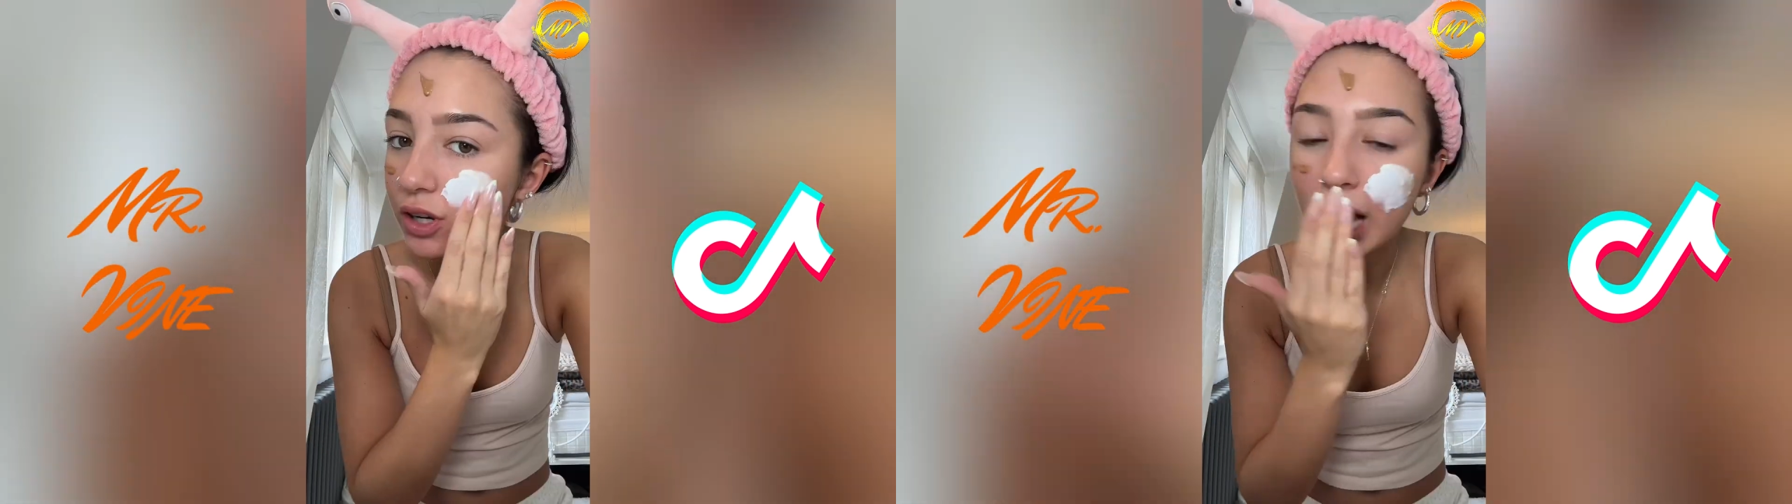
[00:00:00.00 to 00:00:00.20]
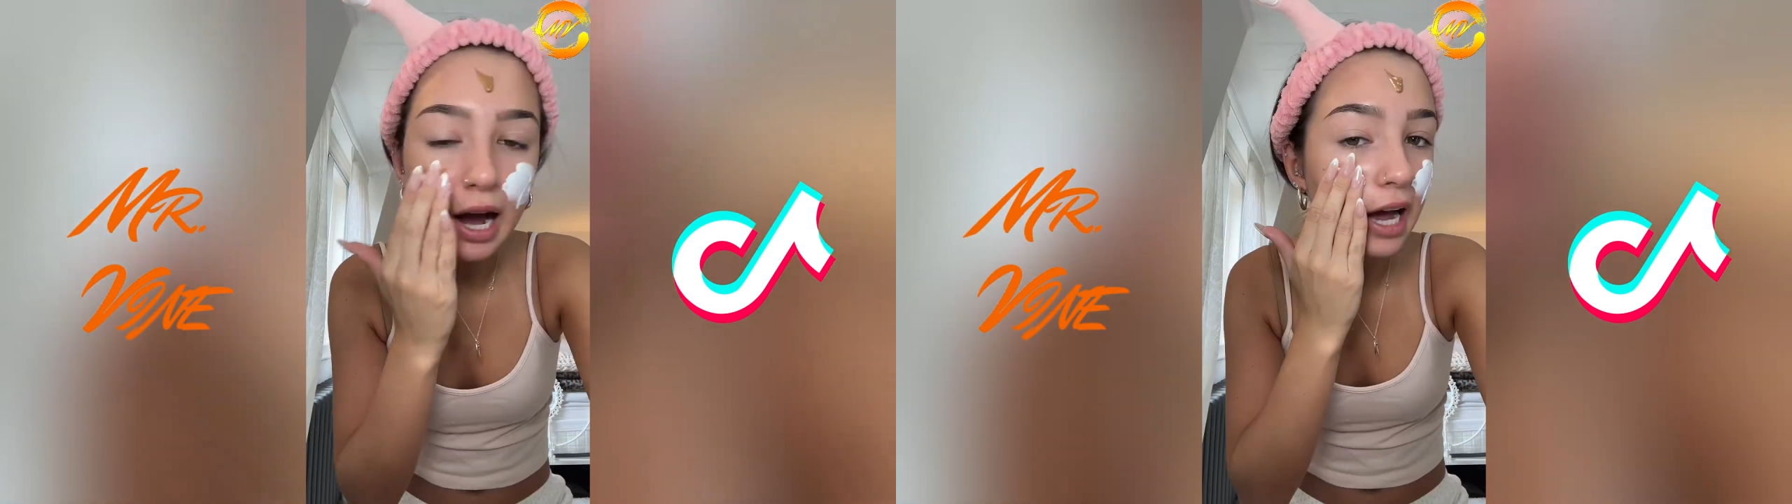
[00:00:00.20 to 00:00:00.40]

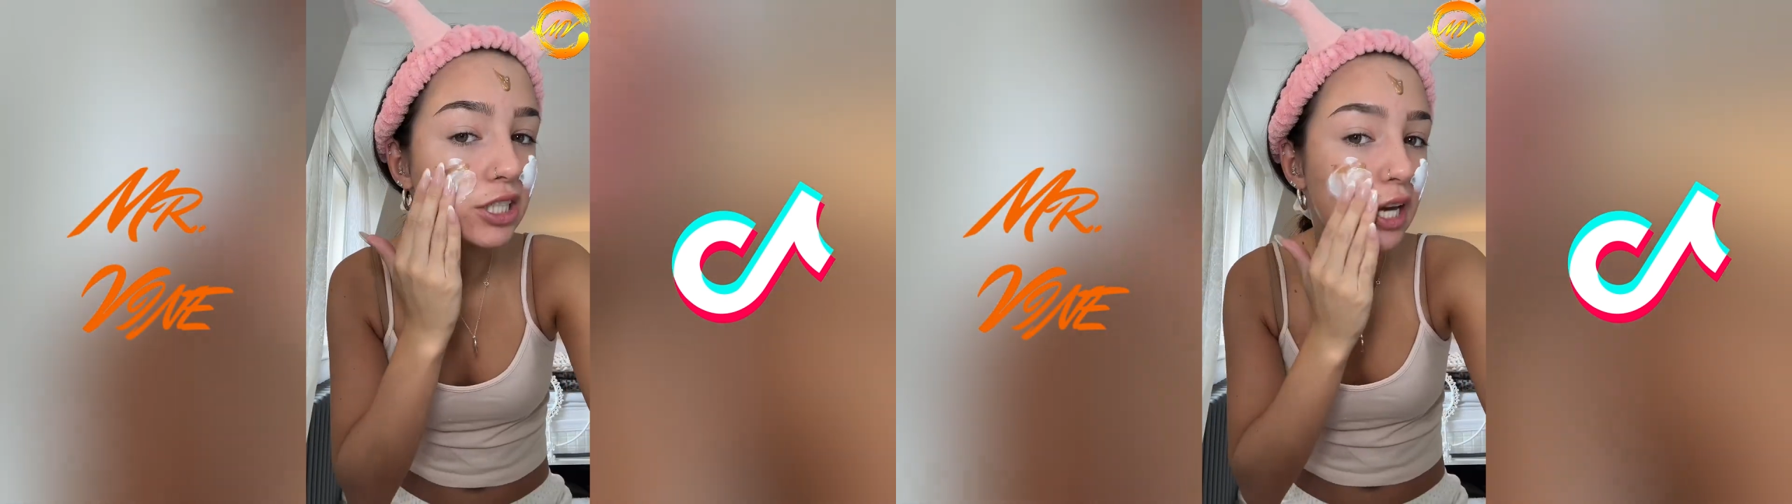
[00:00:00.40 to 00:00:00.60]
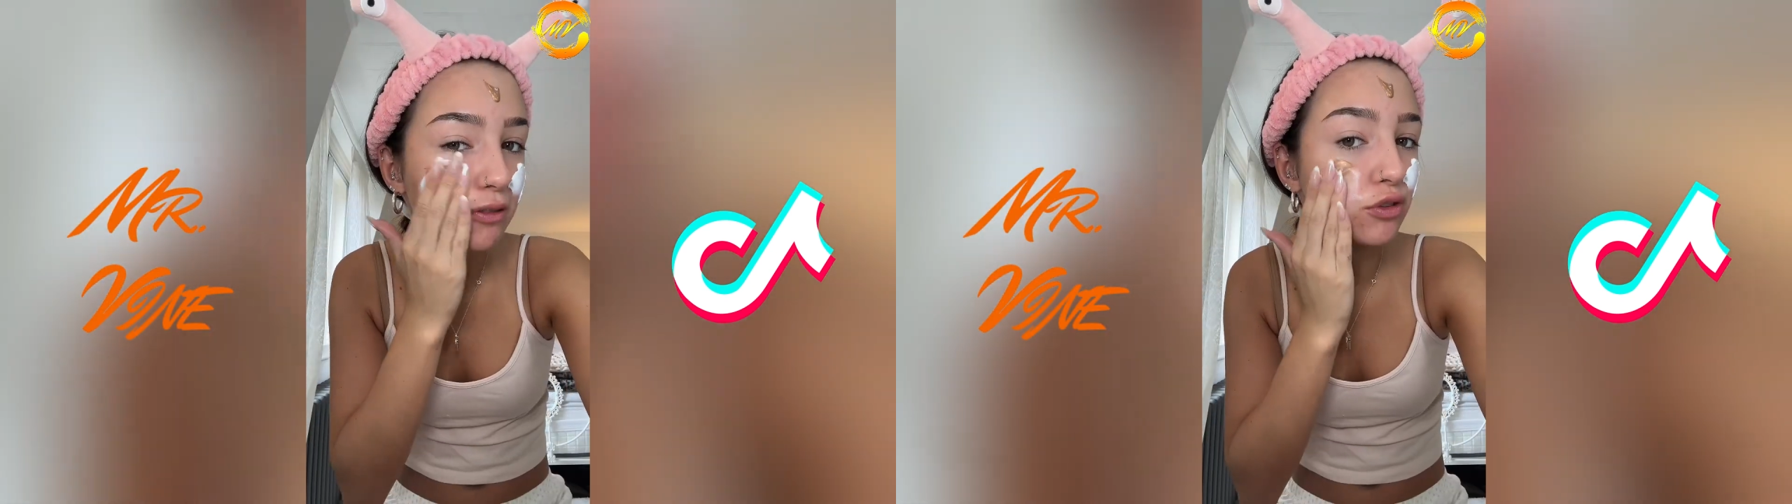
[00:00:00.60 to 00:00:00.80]
yeah, I
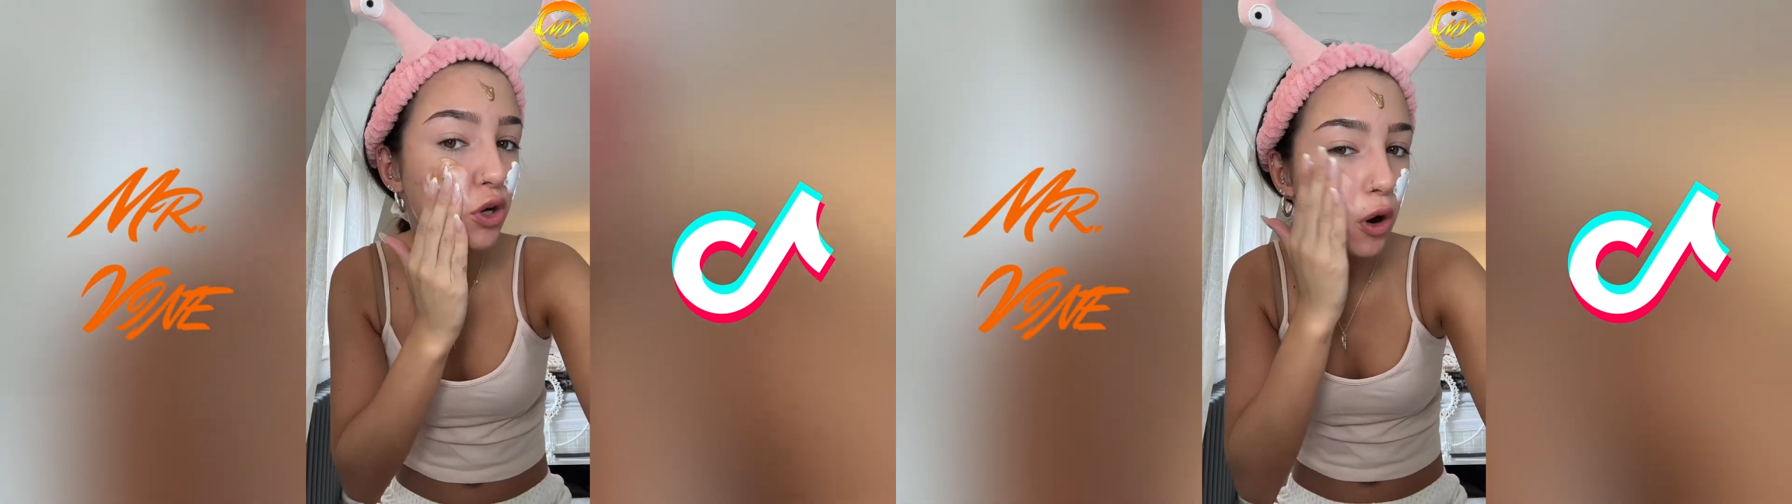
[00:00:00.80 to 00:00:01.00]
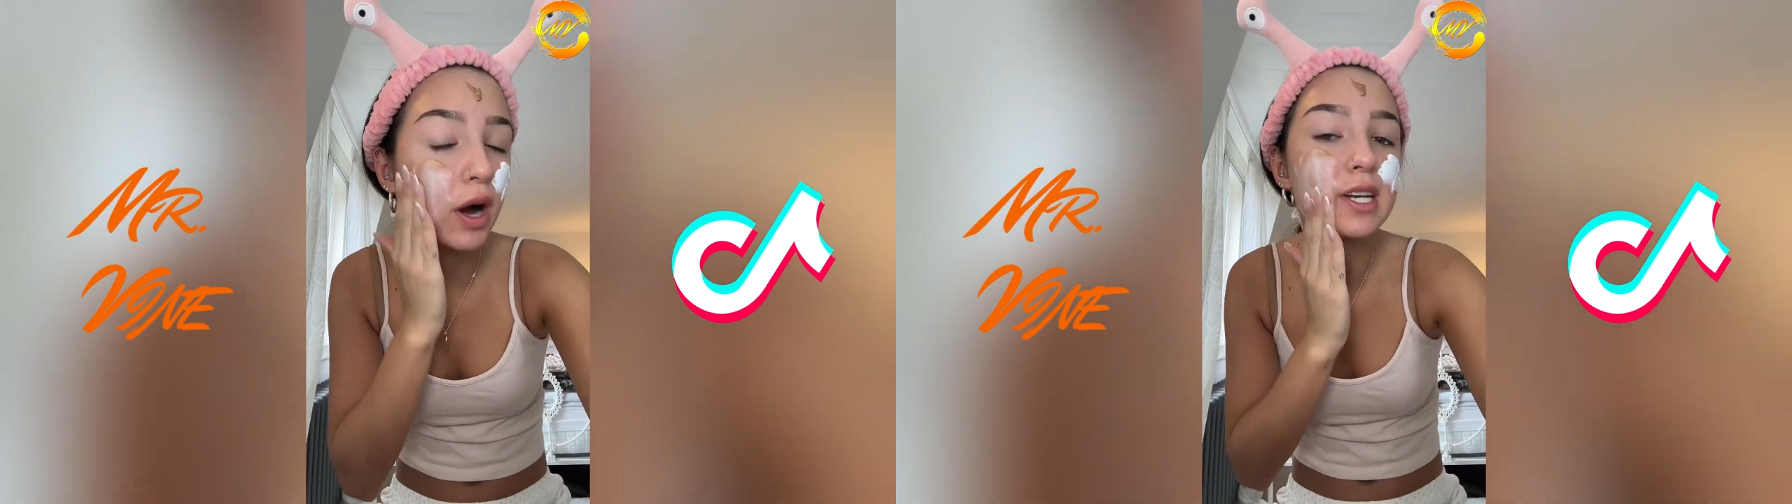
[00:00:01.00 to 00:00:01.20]
actually have
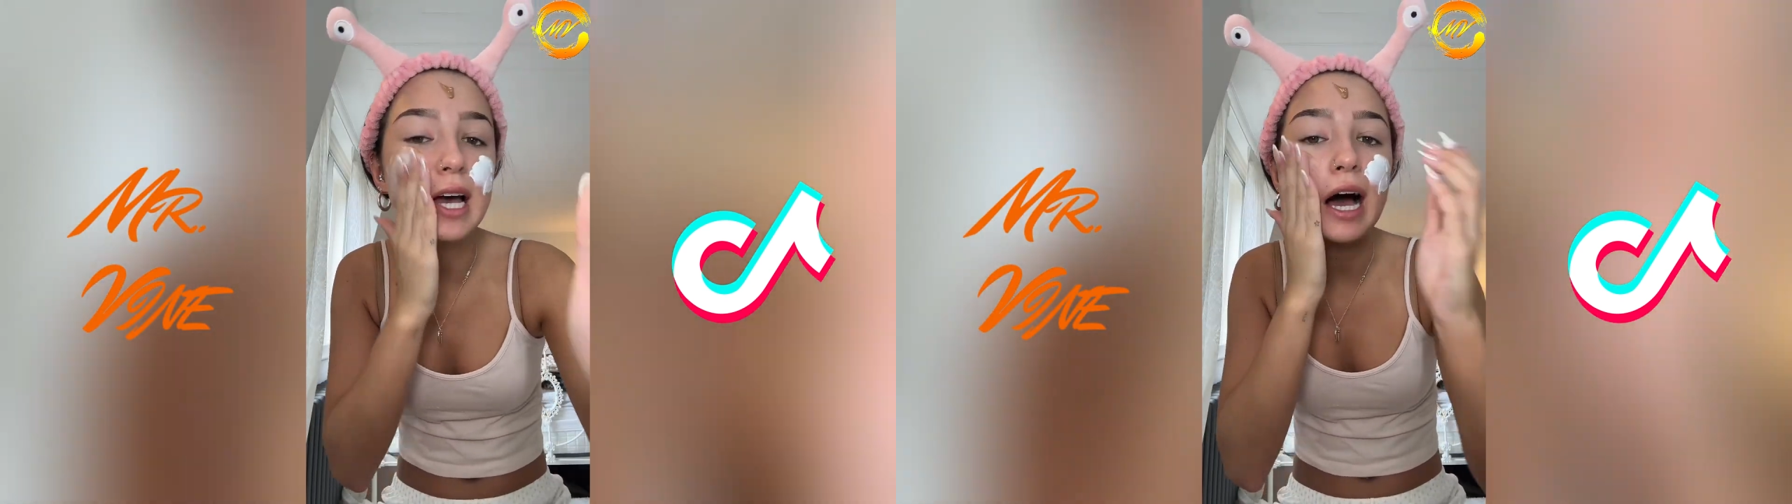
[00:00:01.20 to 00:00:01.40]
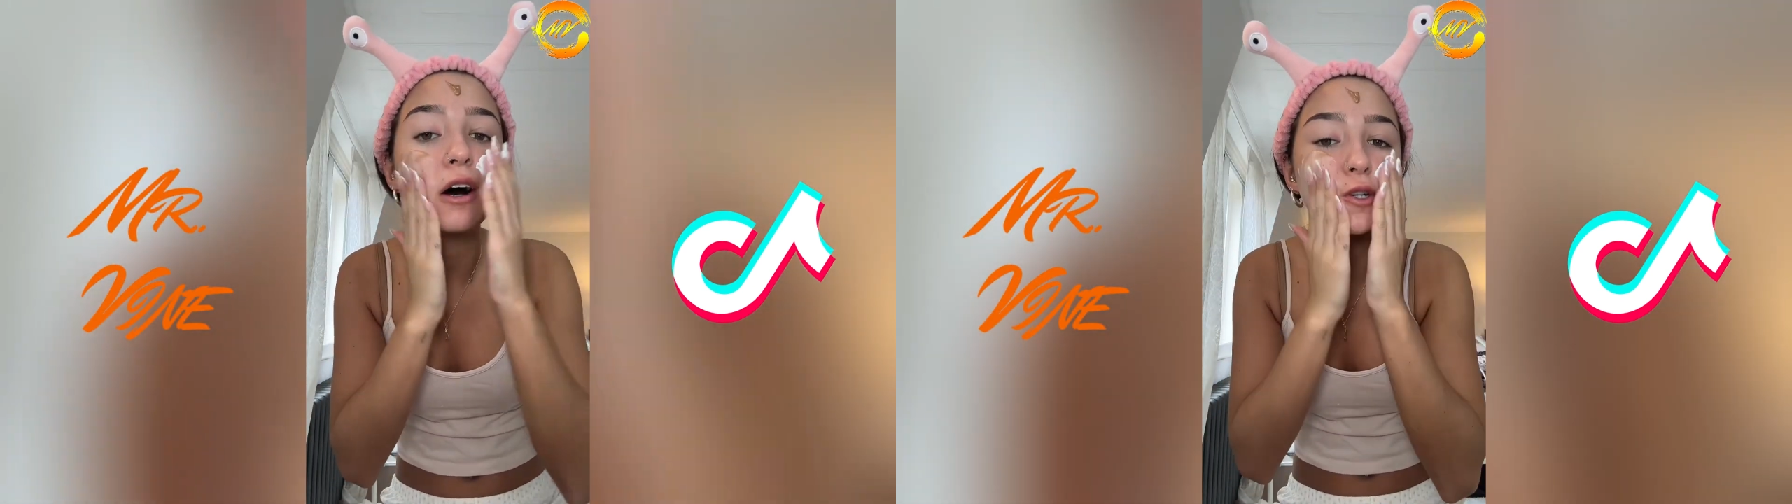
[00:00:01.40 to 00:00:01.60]
no idea how